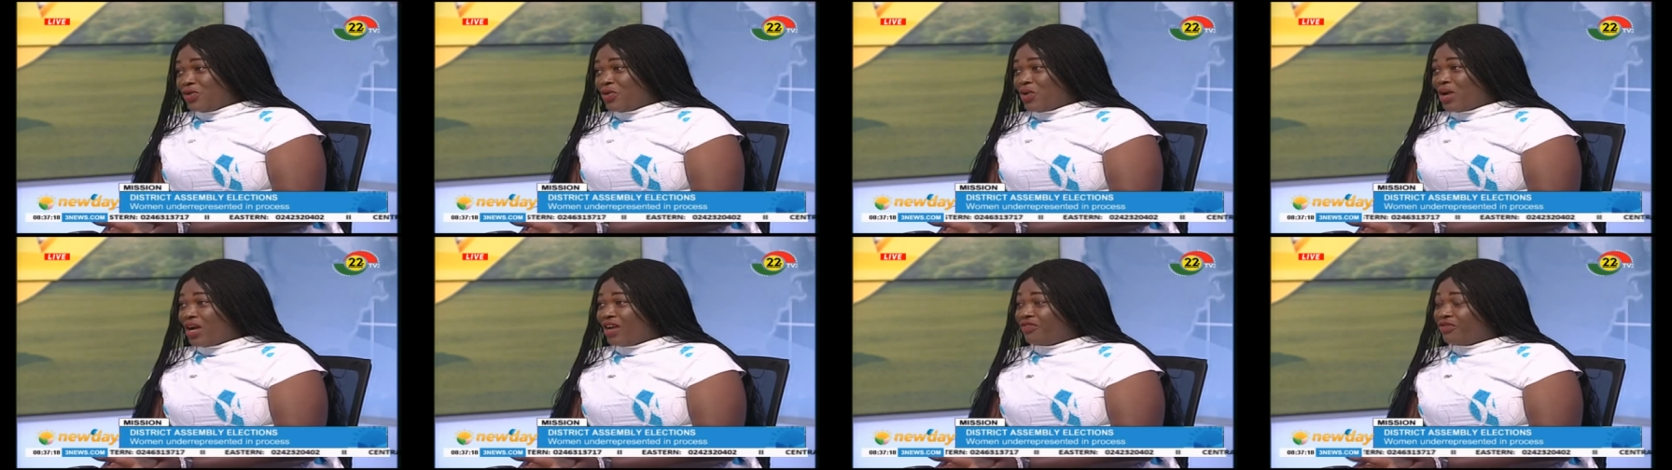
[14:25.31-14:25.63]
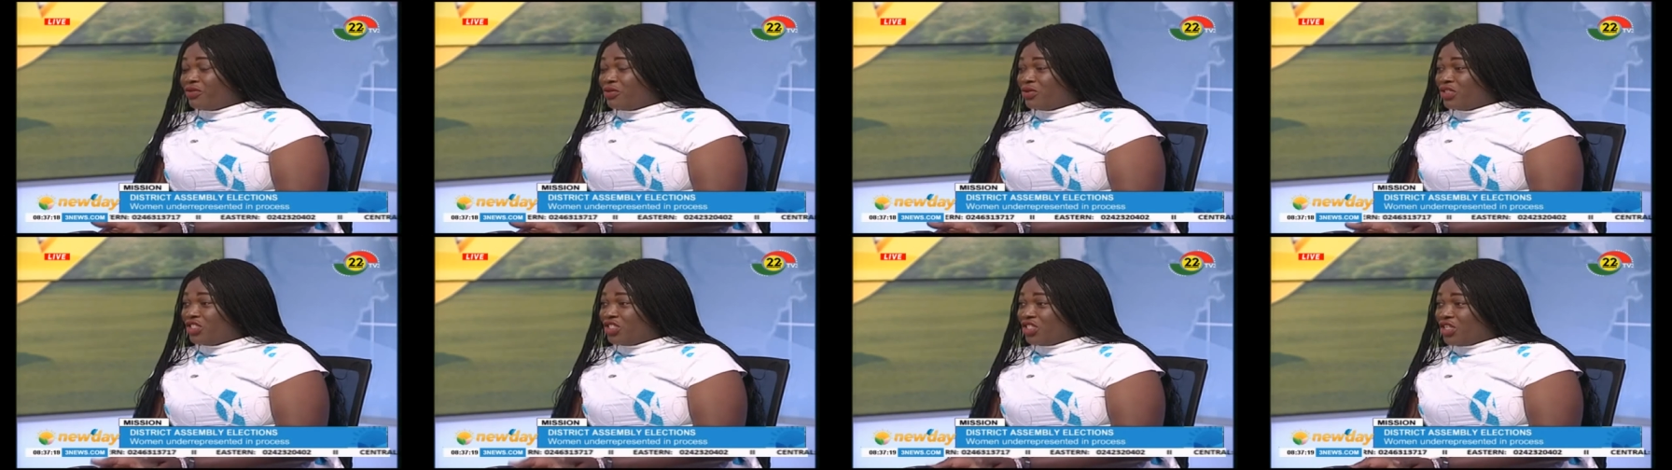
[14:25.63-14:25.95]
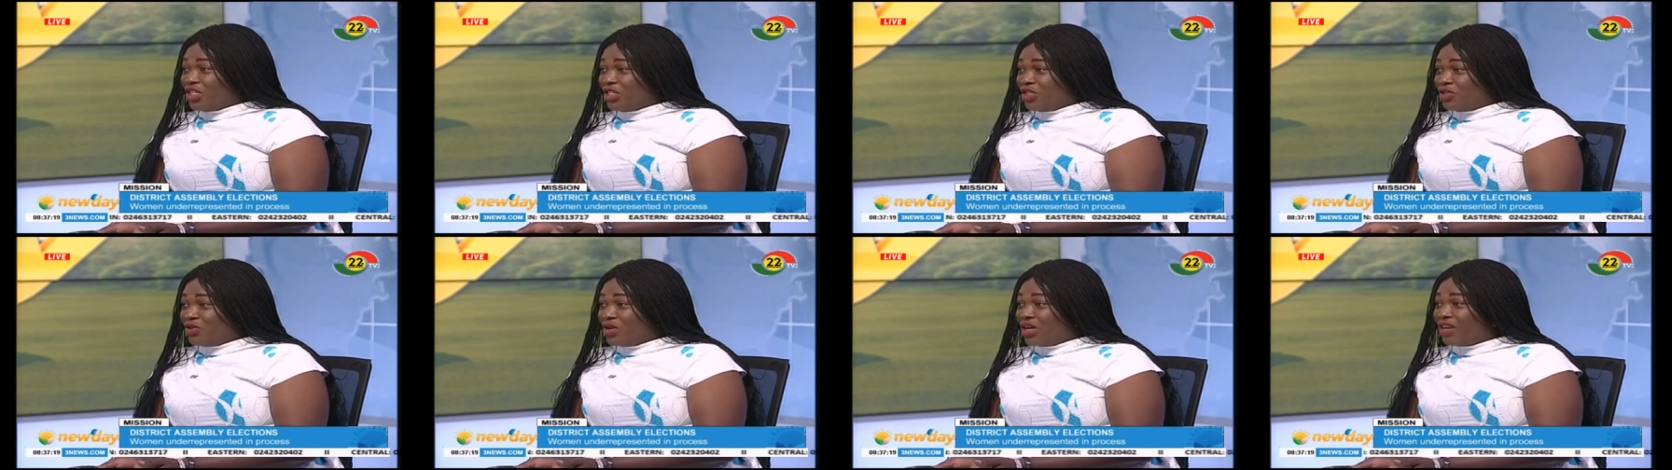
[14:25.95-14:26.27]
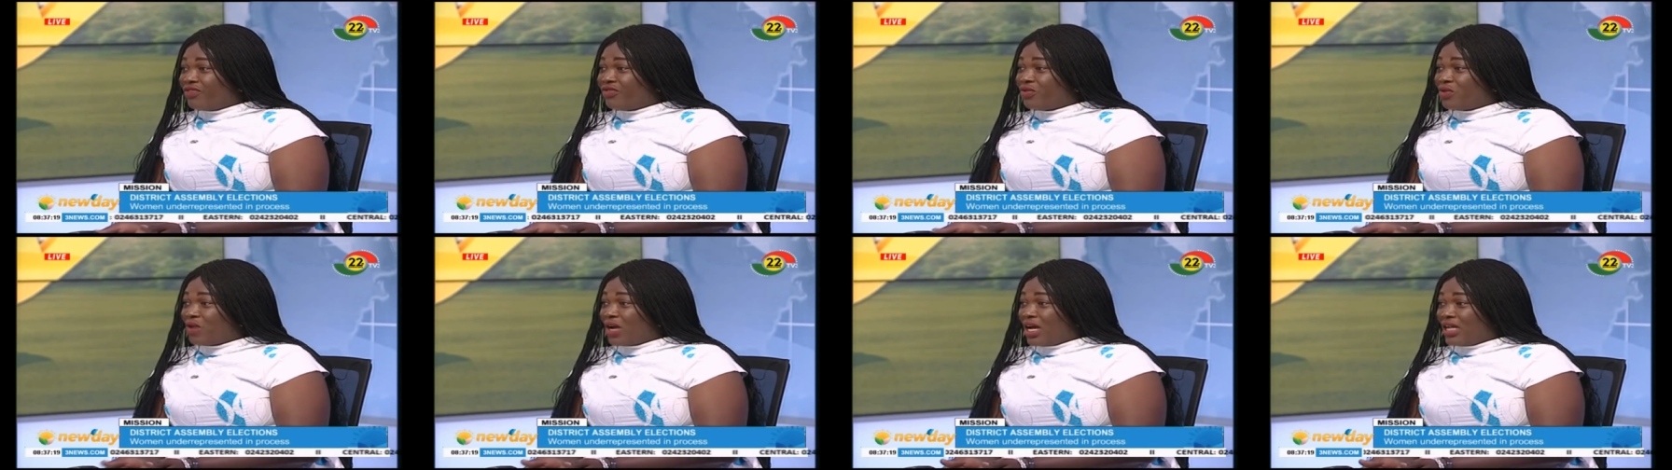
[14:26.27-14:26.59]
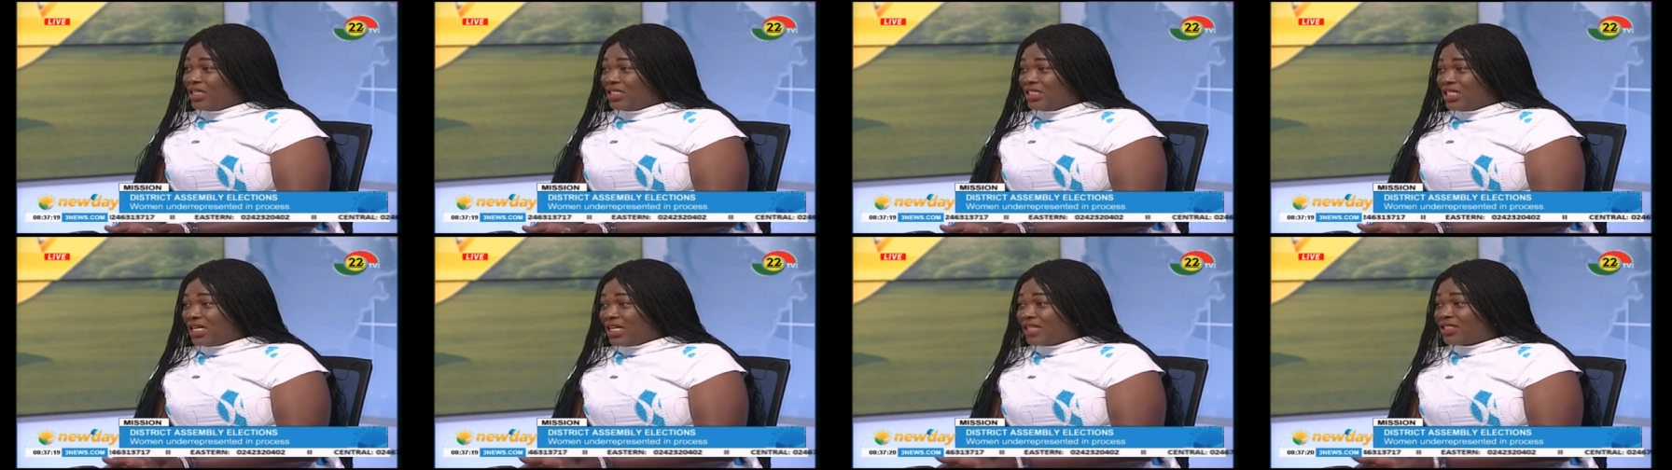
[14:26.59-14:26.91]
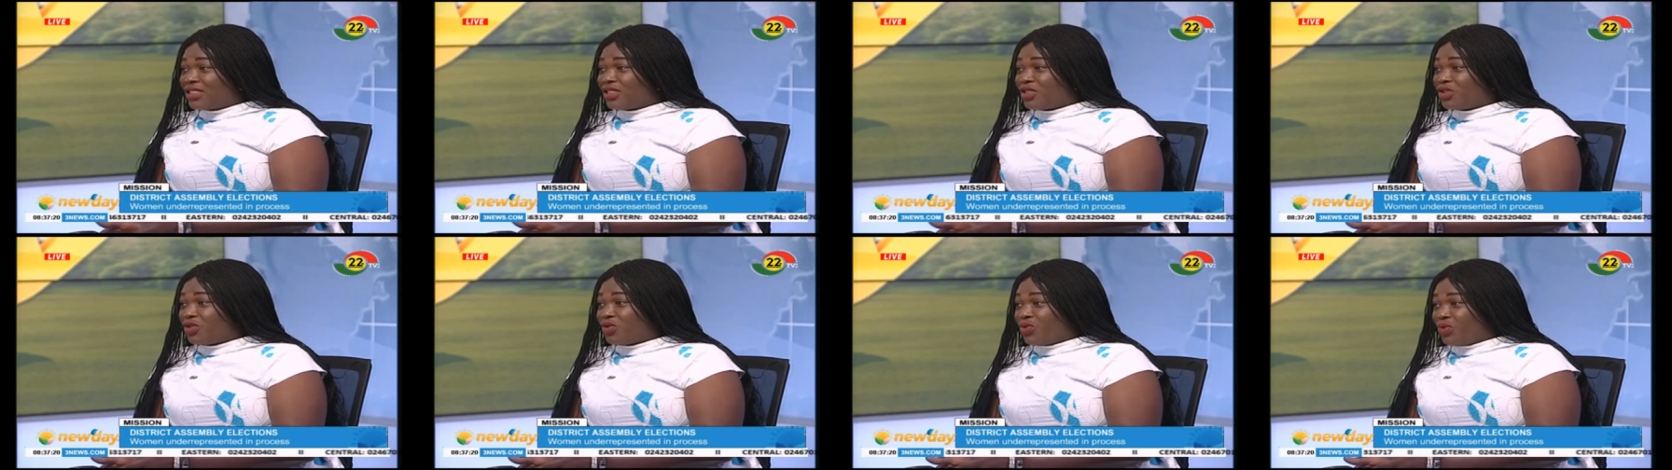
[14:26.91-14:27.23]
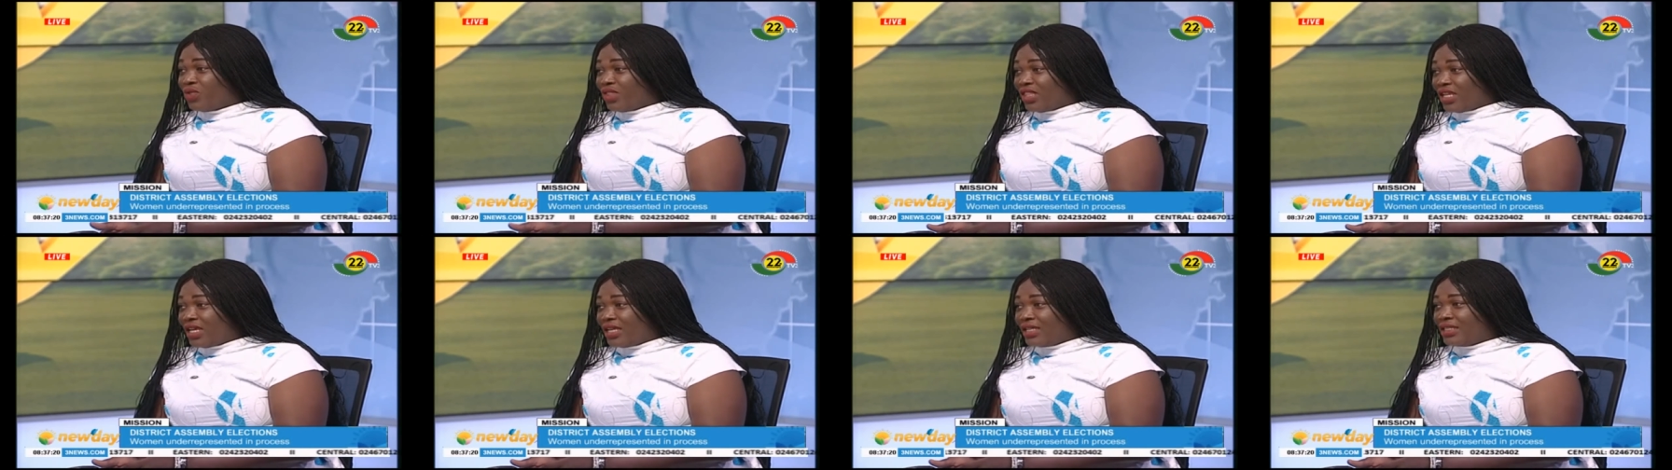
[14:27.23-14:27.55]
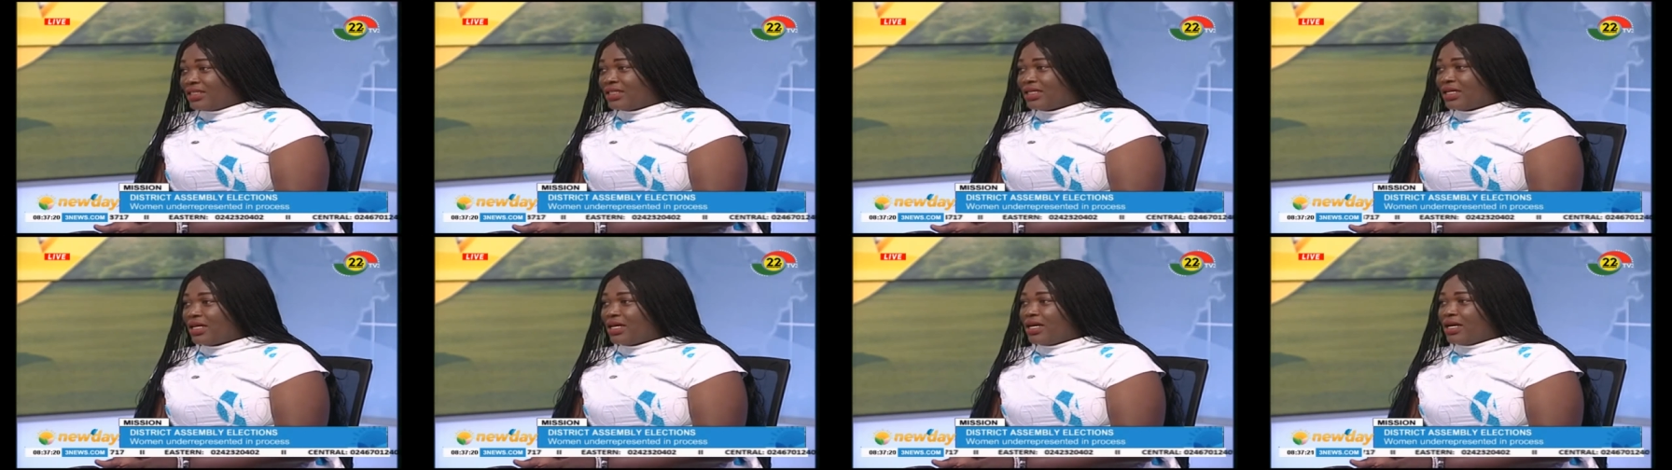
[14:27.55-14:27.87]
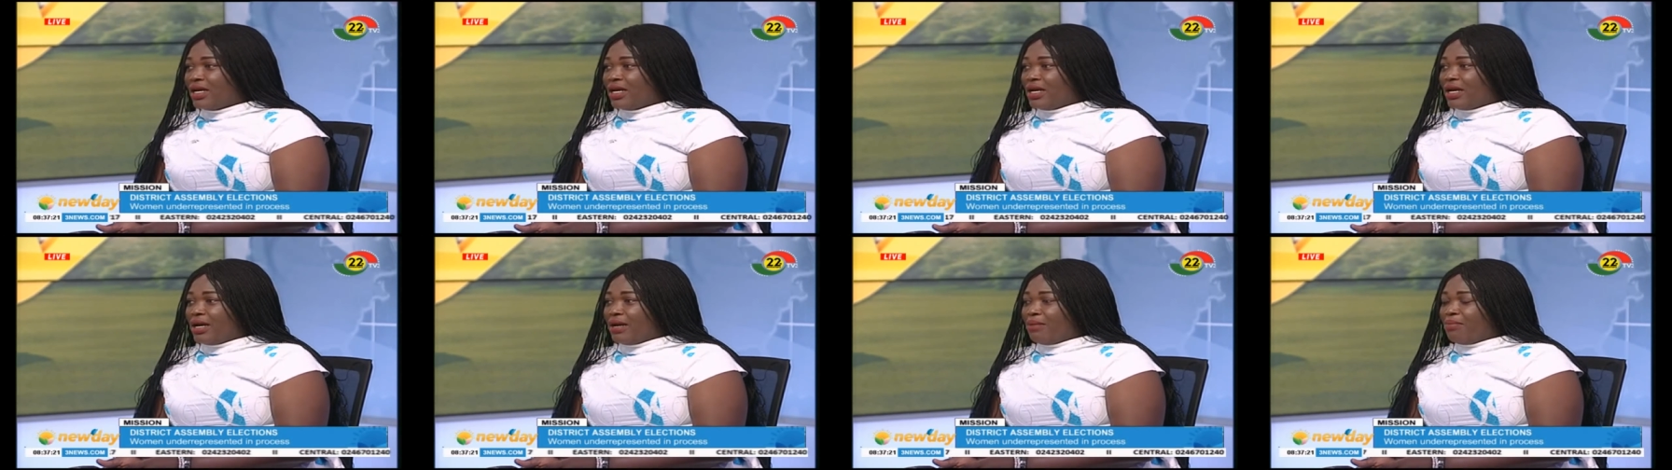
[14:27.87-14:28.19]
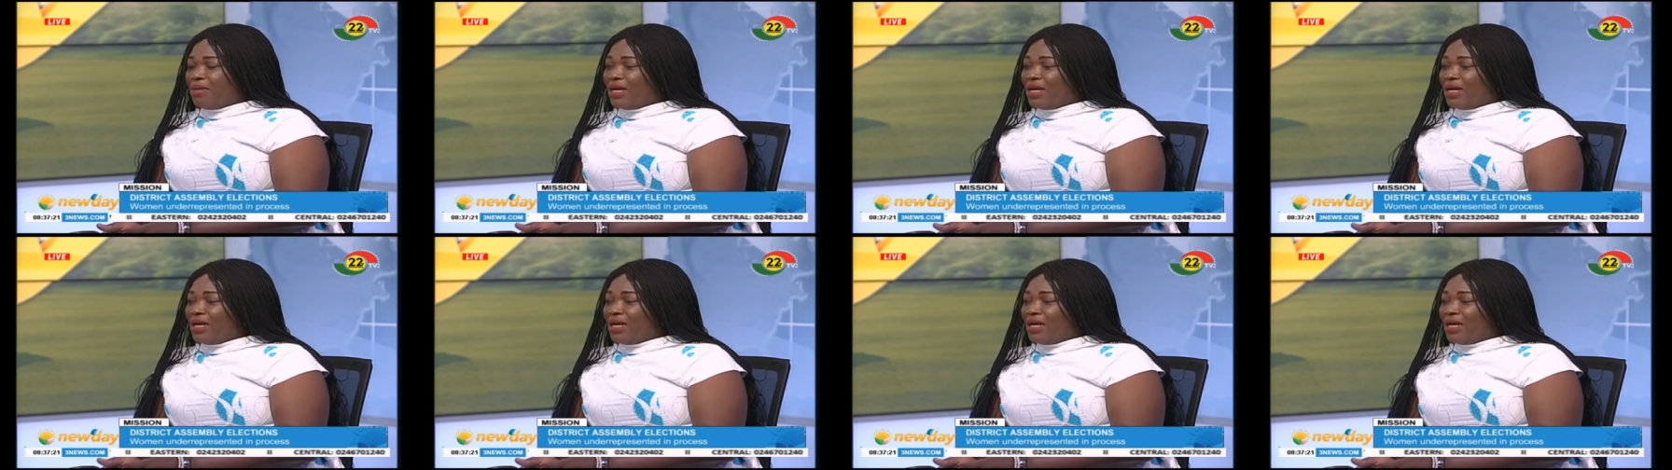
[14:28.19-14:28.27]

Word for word: You have to change, you have to adjust to things. Yeah.